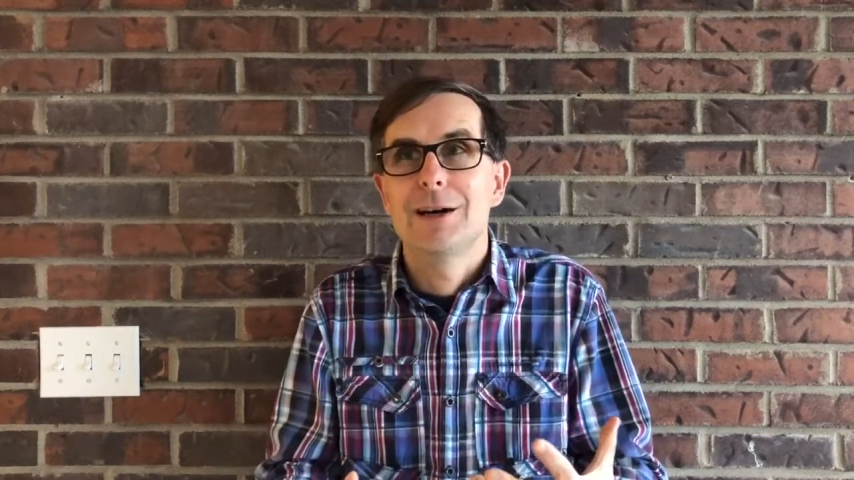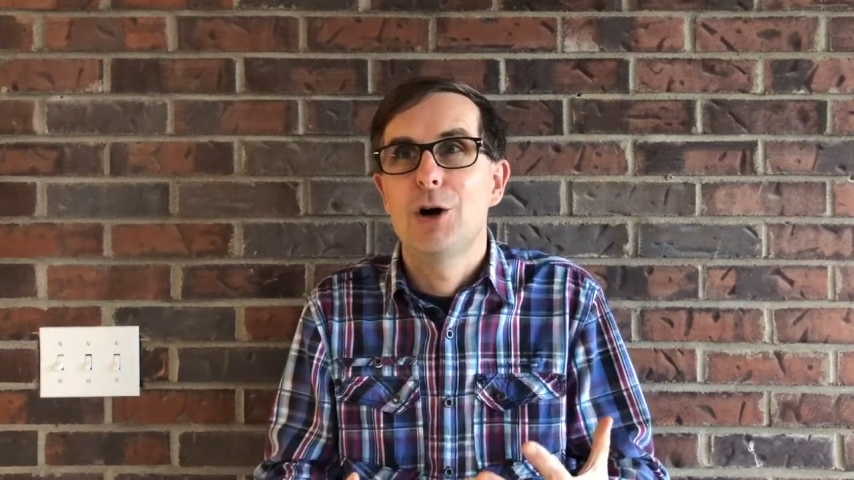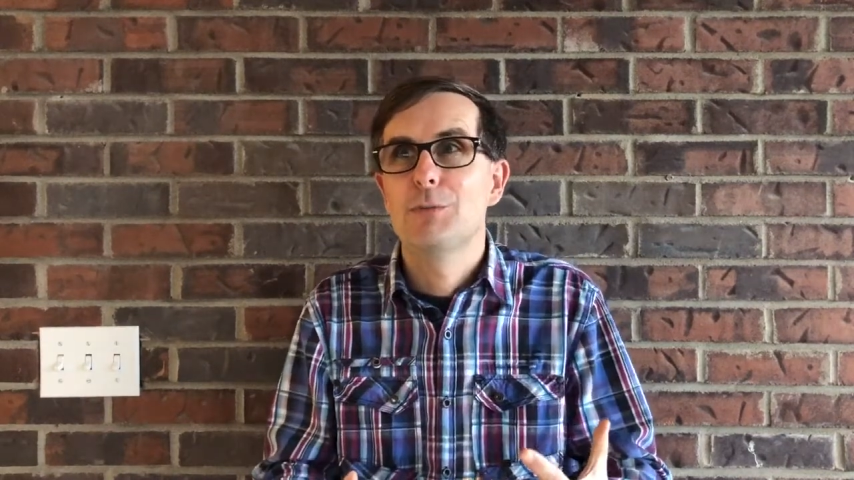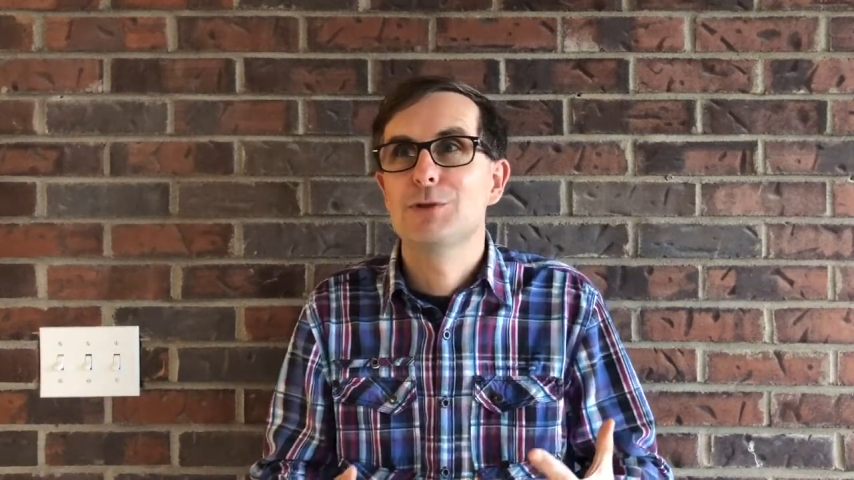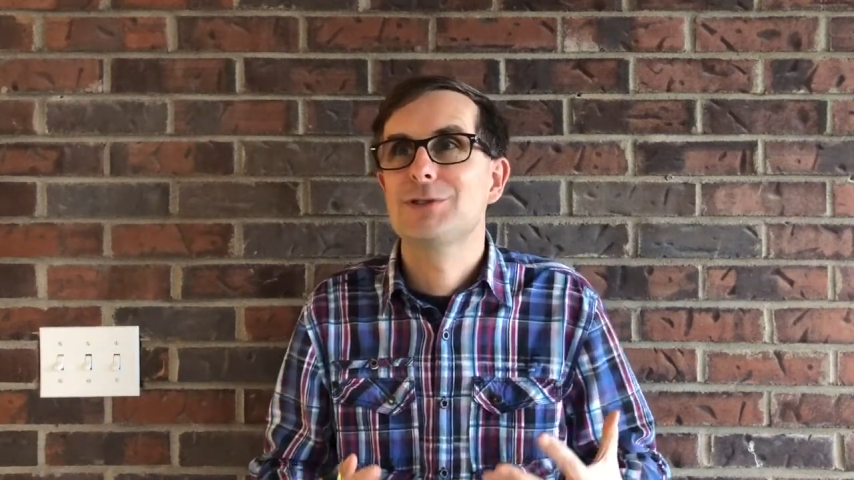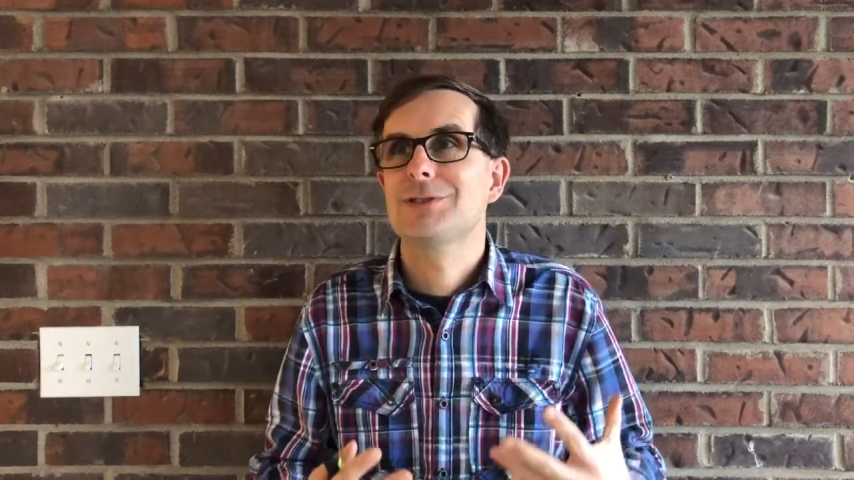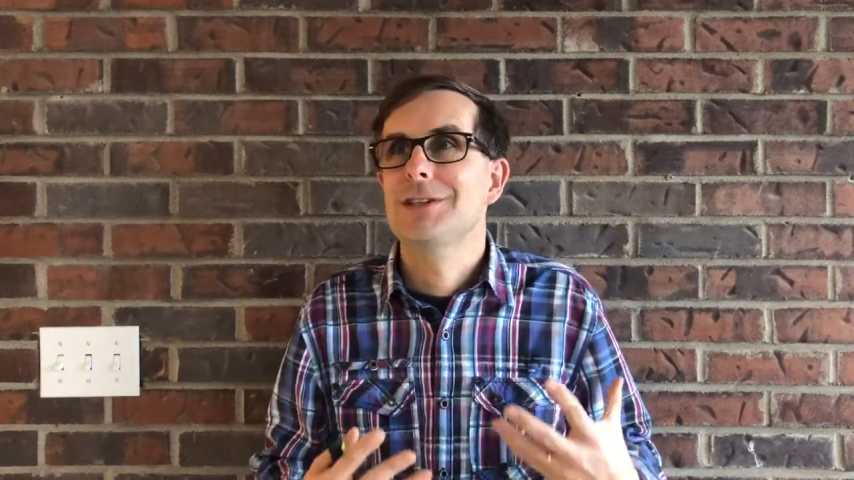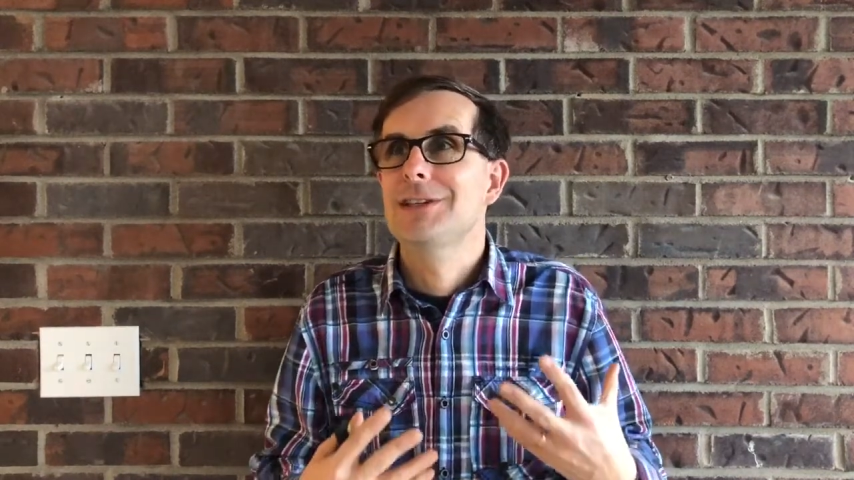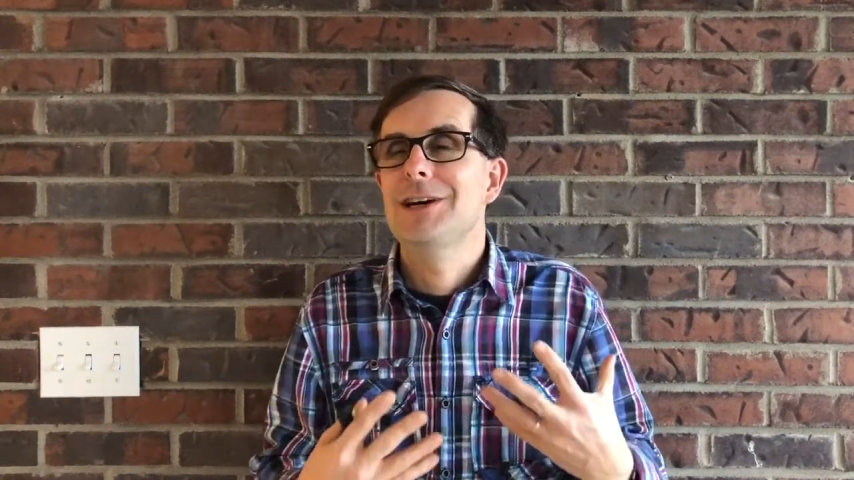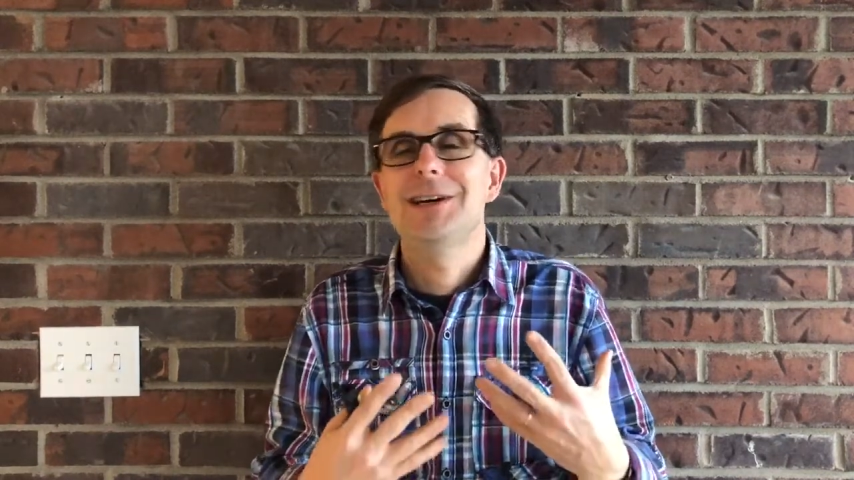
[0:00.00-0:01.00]
almost
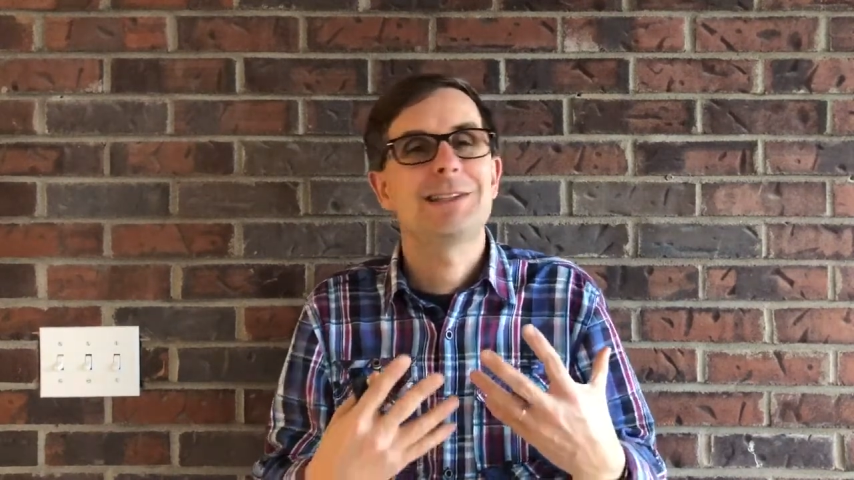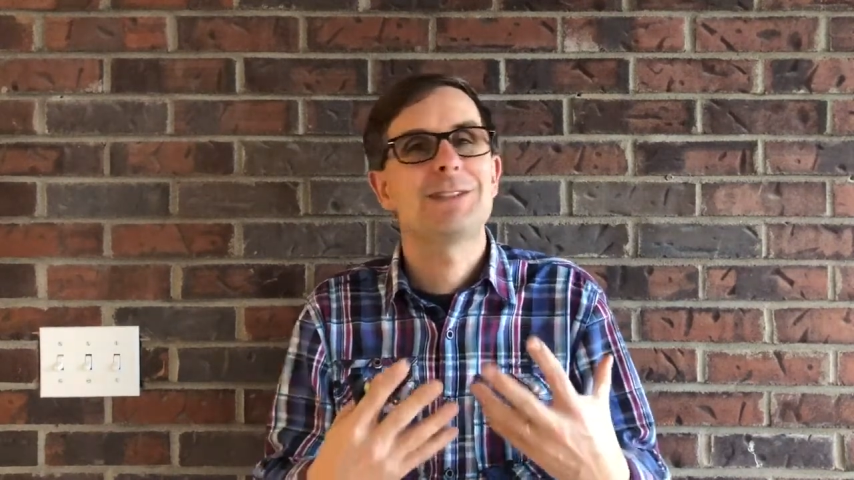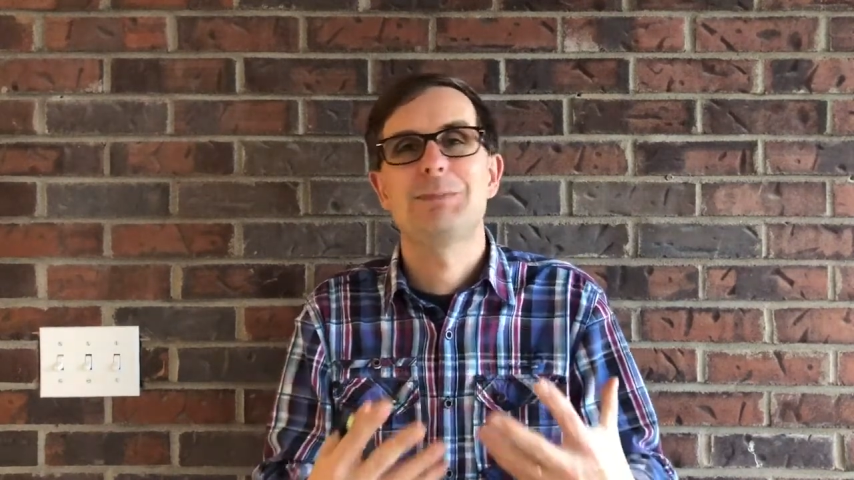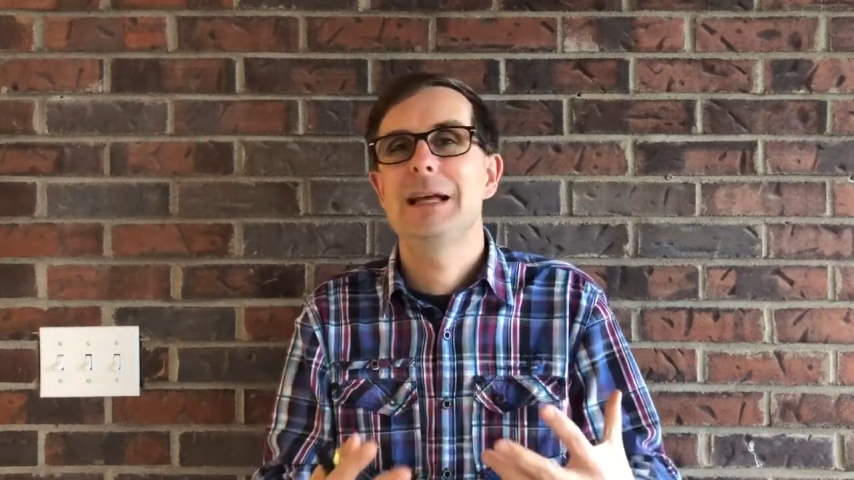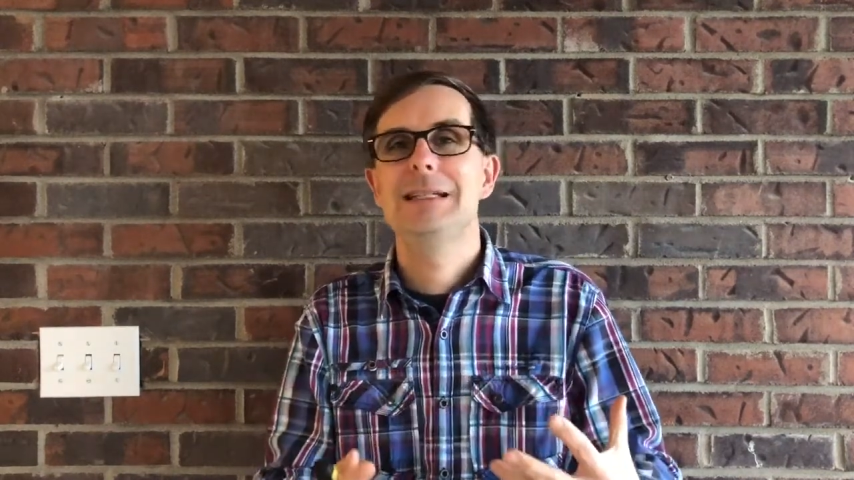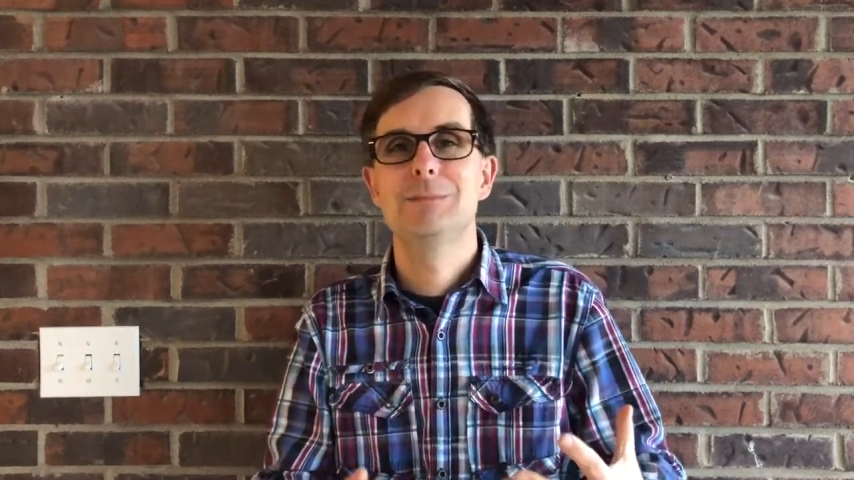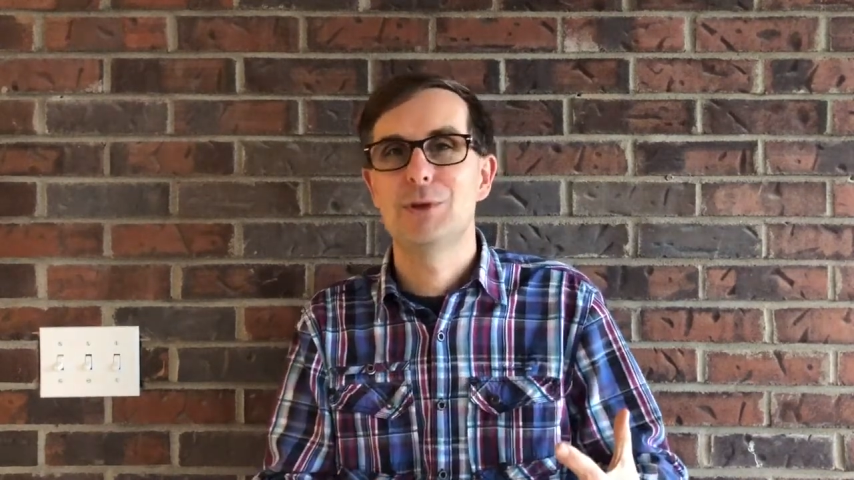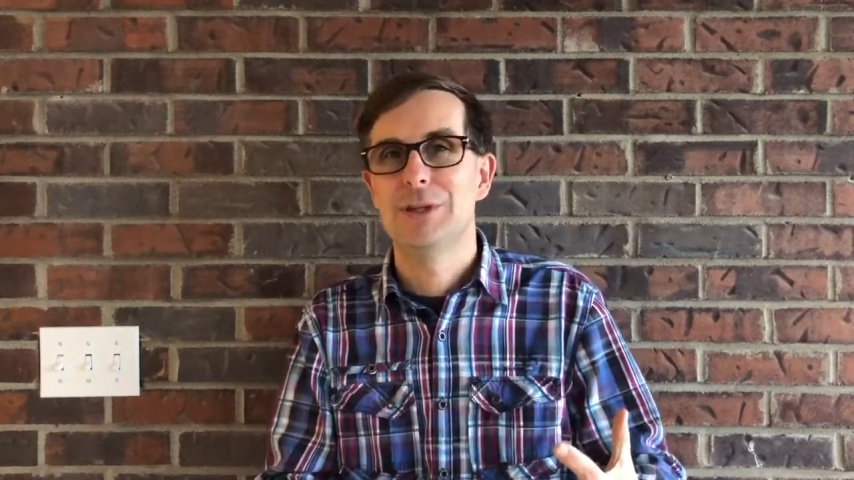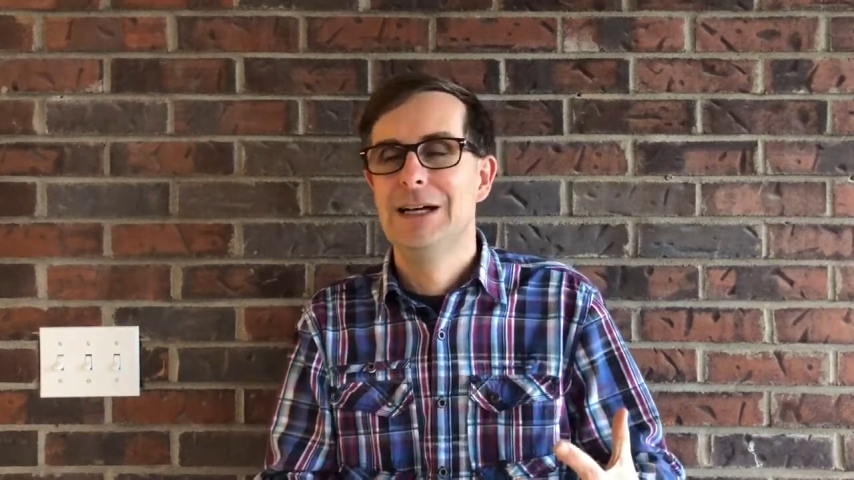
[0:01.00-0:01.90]
unexplainable.